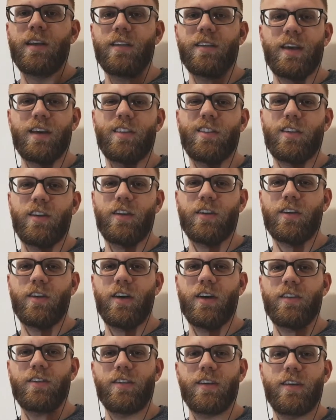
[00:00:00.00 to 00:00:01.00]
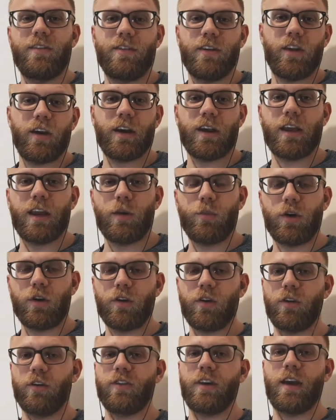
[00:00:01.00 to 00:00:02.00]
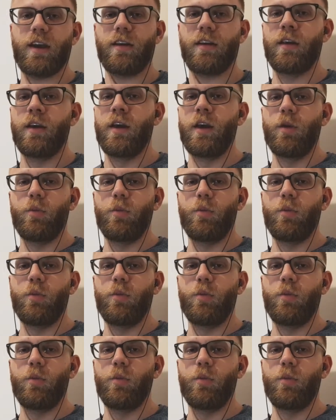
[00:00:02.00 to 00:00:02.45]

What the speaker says: Thanks a lot, guys. If you like any of my content,